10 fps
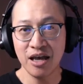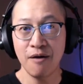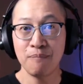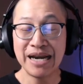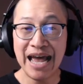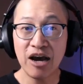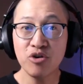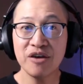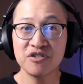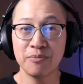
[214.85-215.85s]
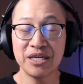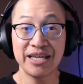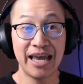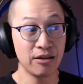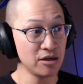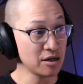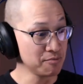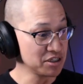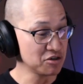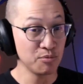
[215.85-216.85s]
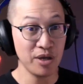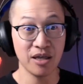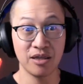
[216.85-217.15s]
But now you have something to say, hey, look, Mr. Smith,